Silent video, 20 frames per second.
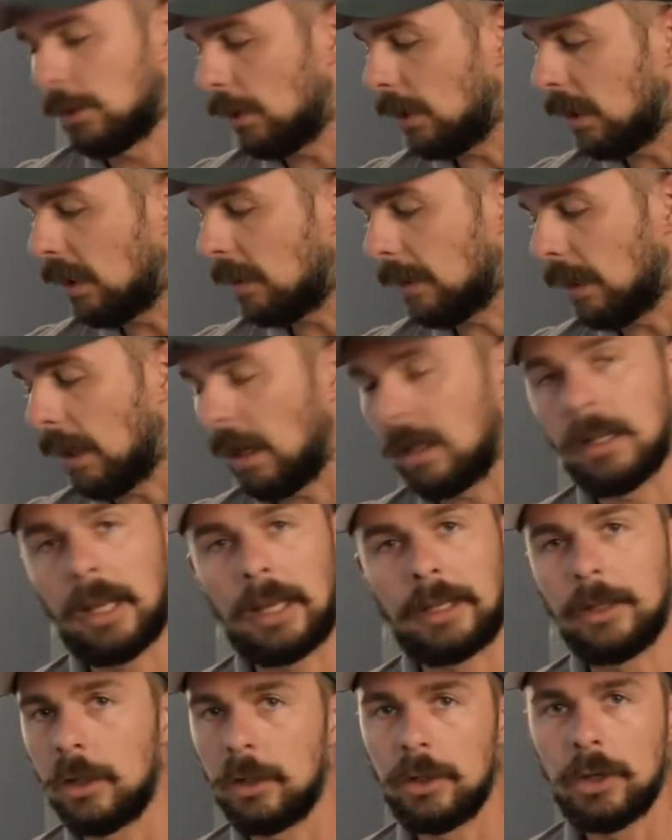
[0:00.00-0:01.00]
You need to be, and
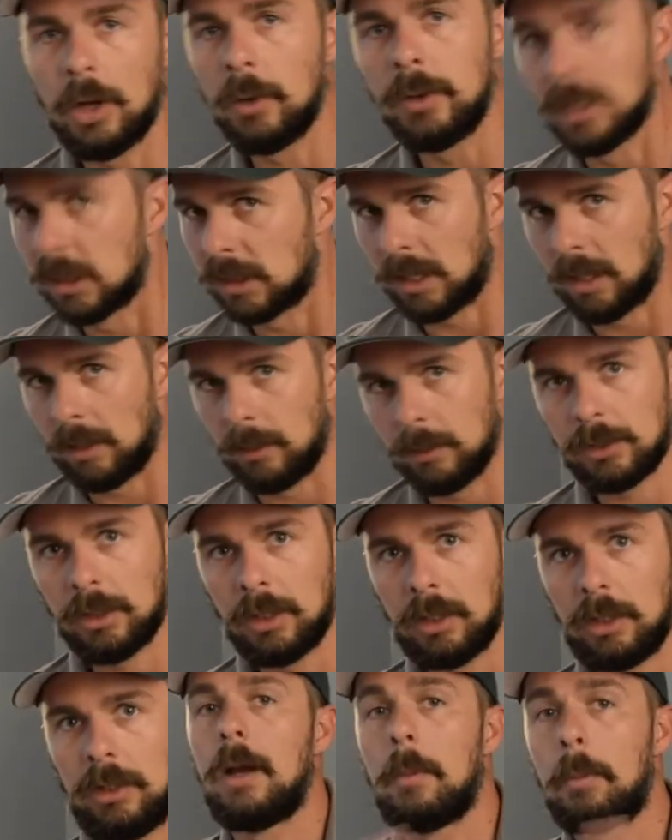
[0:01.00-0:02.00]
like no discounts.
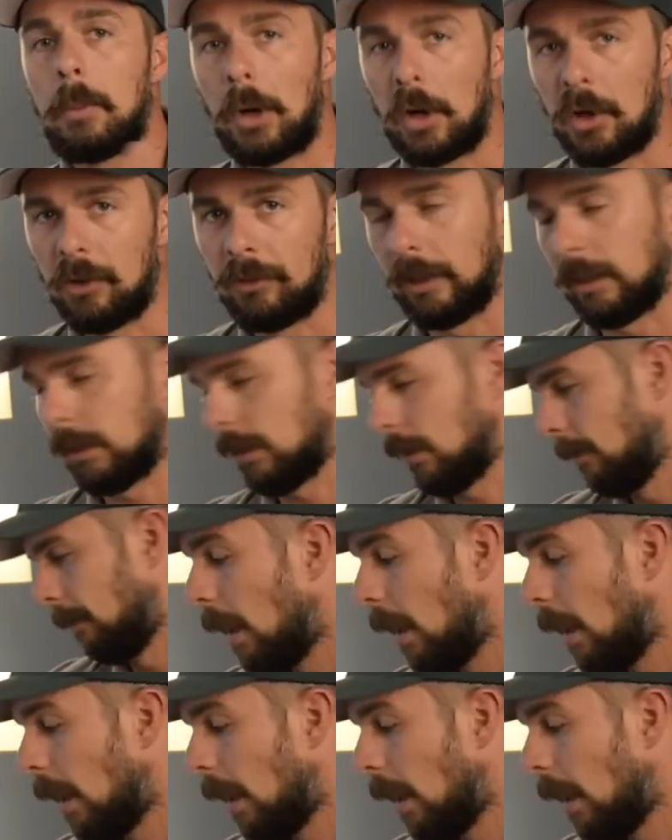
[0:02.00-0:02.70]
Perfect.